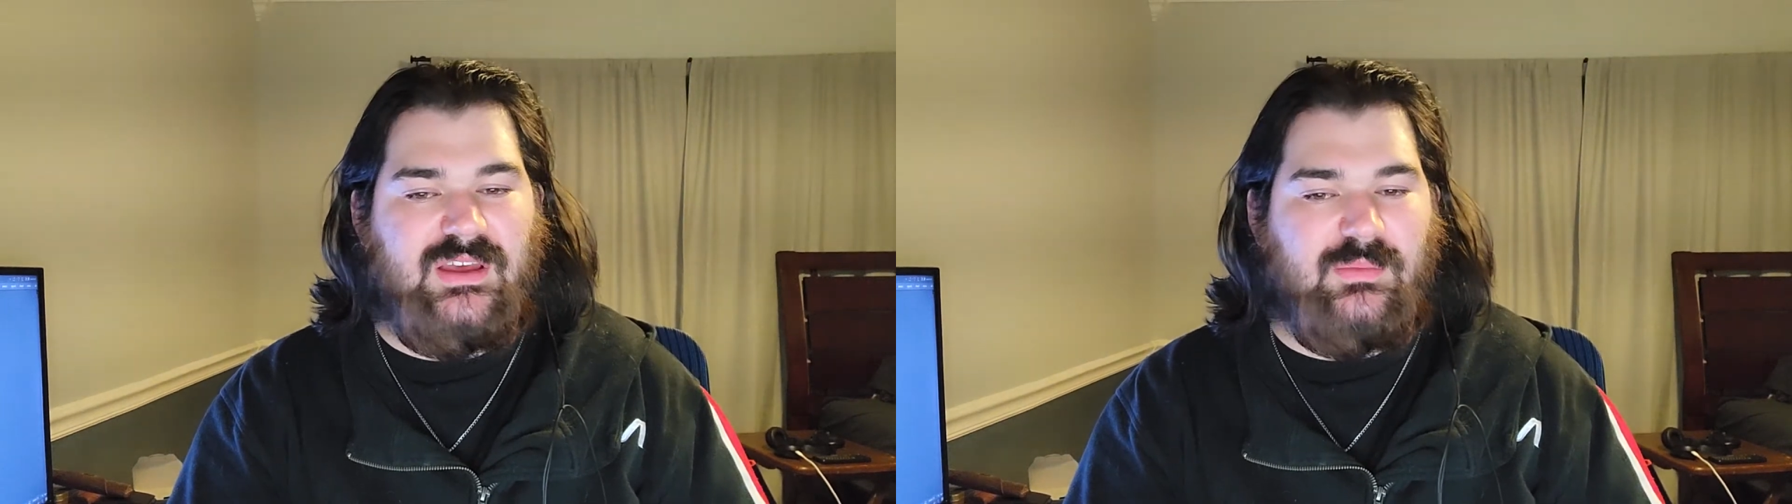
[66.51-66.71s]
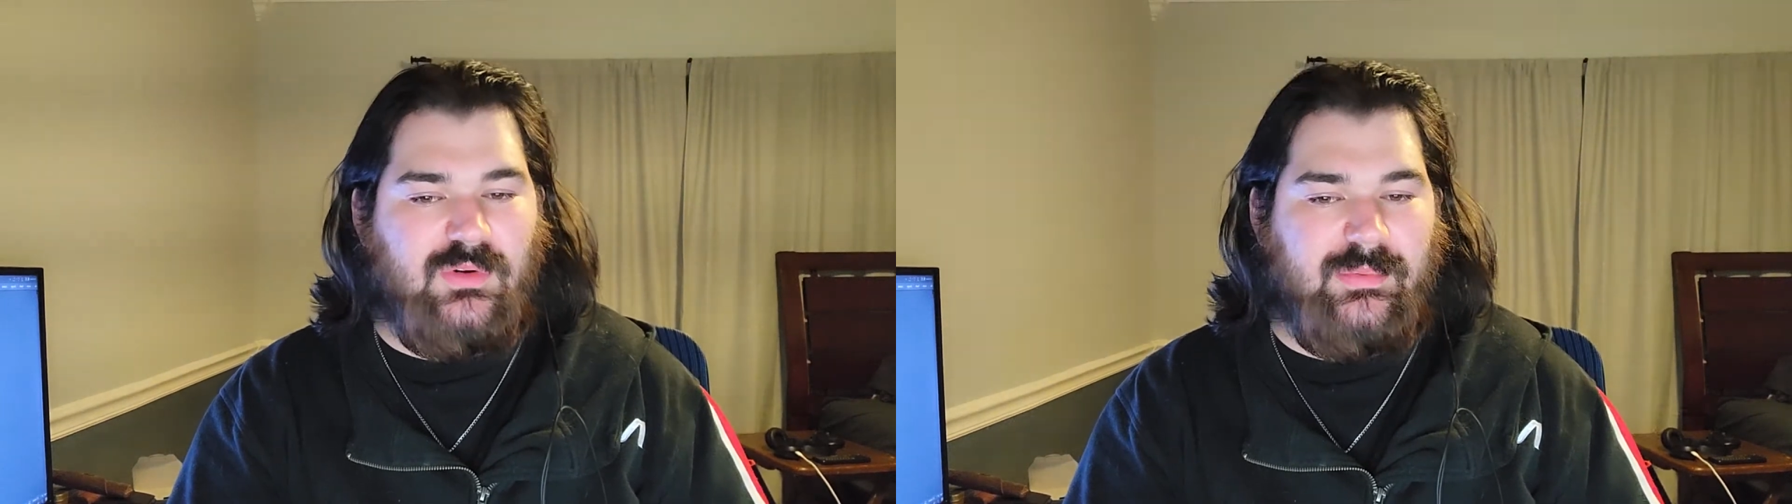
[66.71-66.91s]

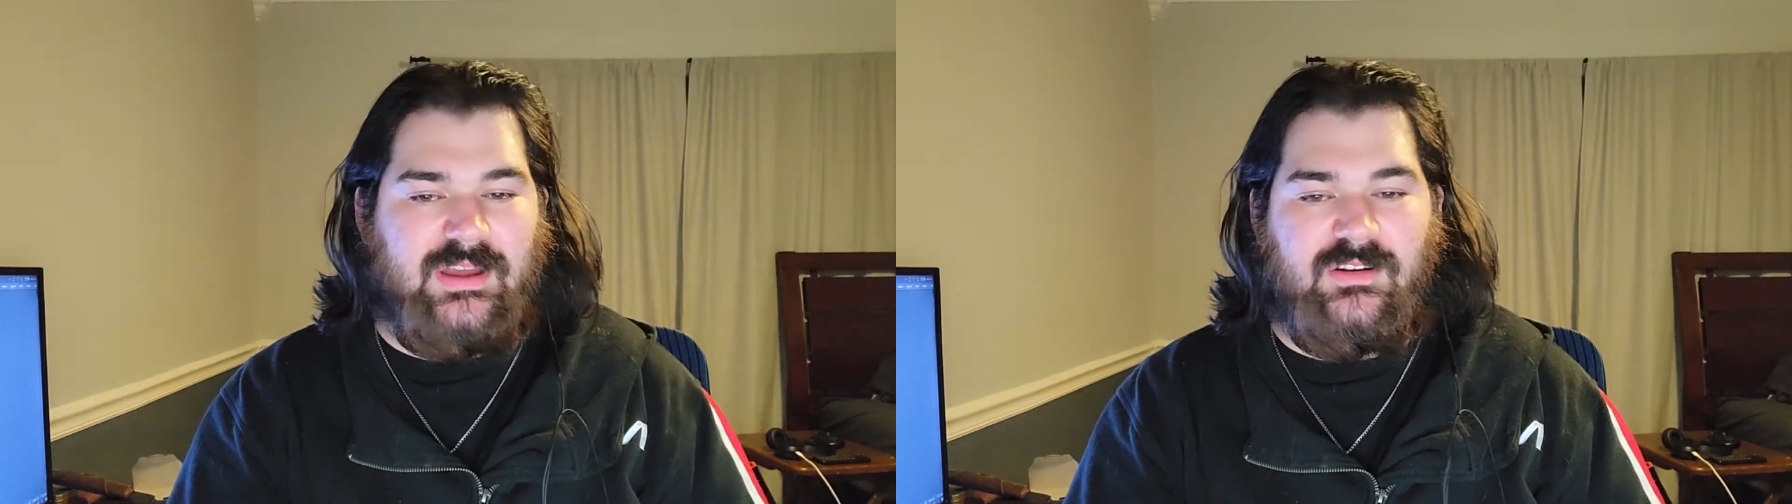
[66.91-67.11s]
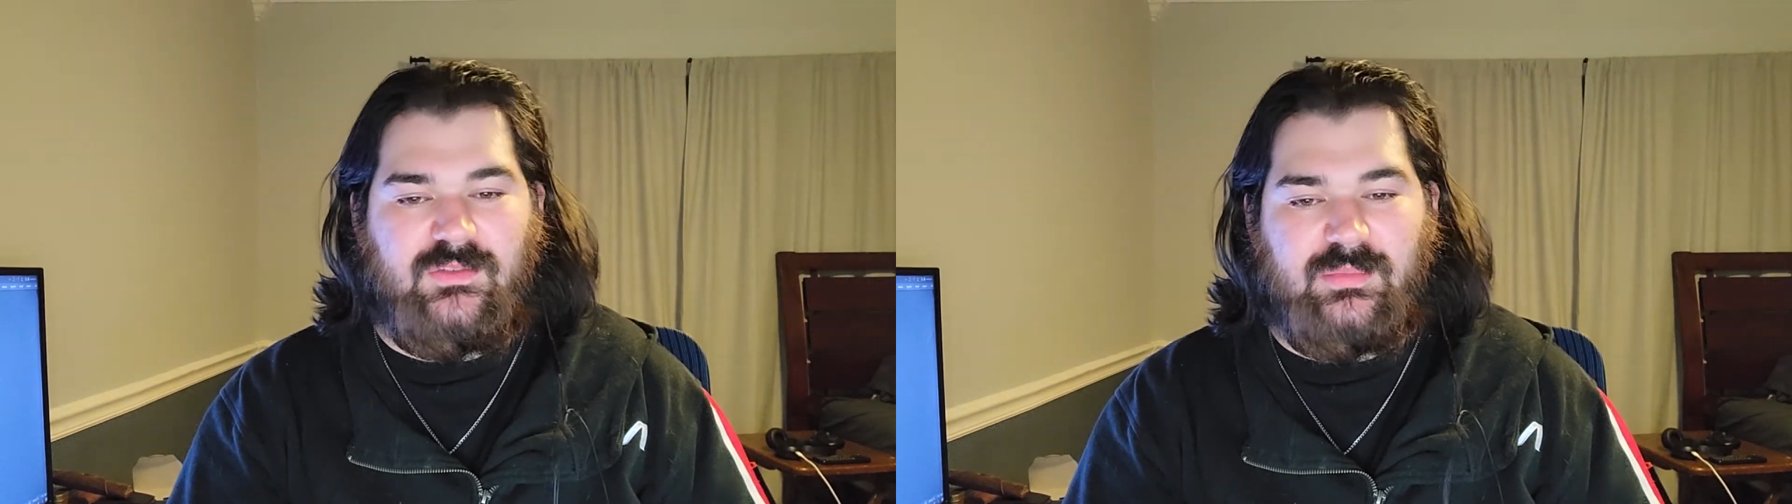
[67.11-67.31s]
more
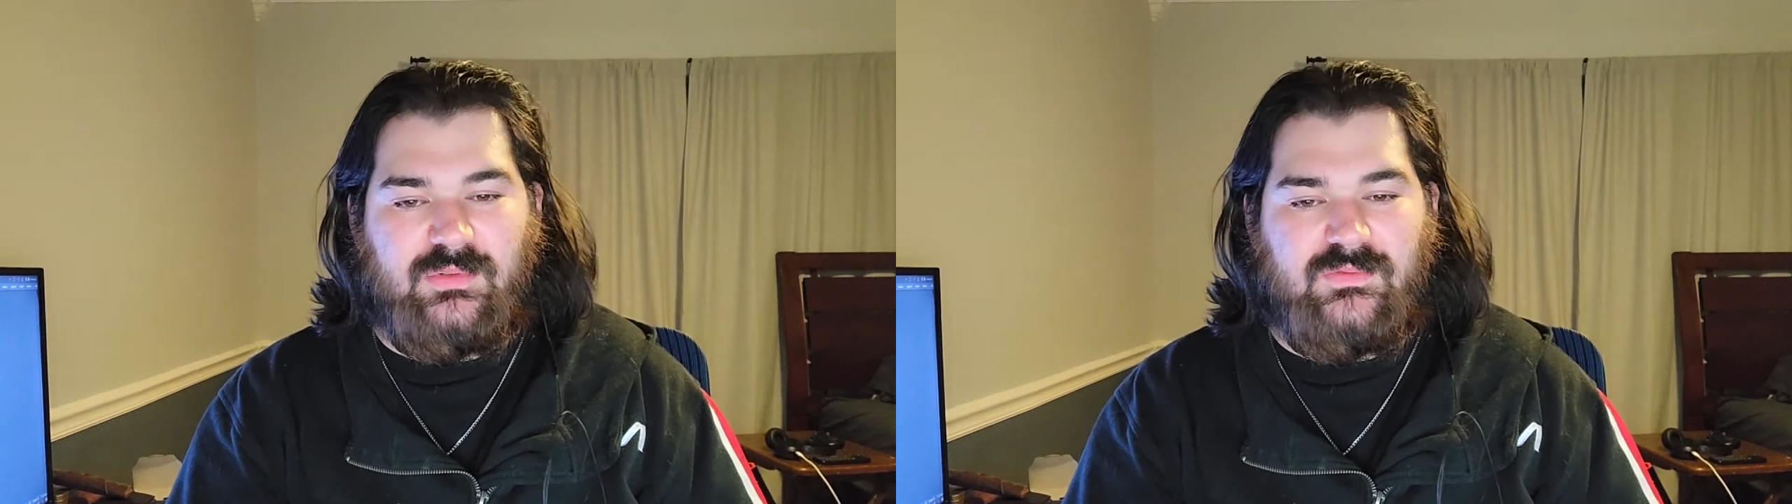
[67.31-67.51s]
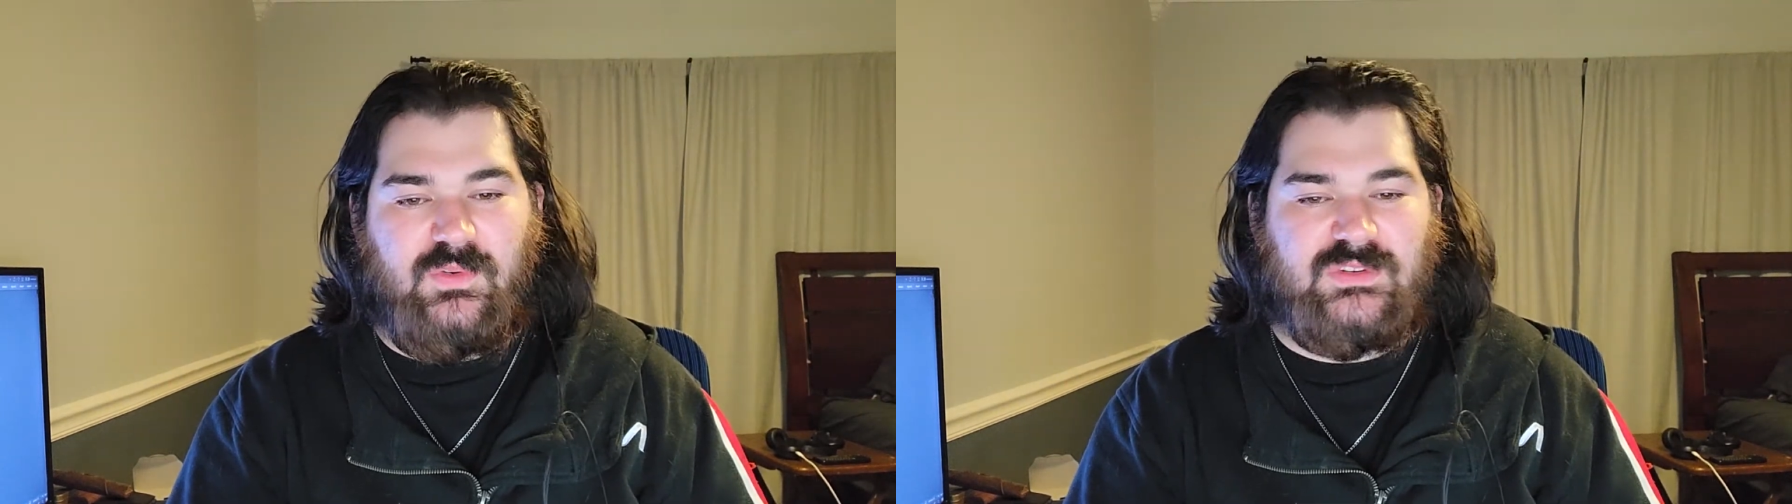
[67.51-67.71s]
powerful
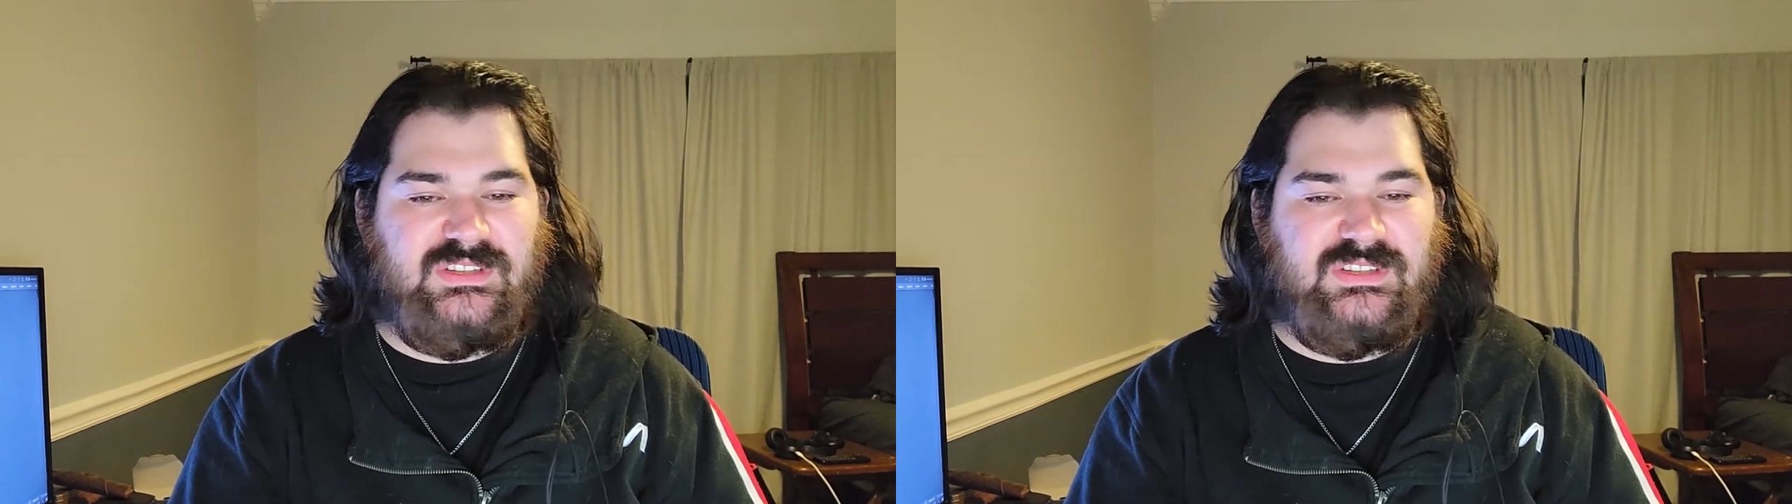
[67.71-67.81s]
brute force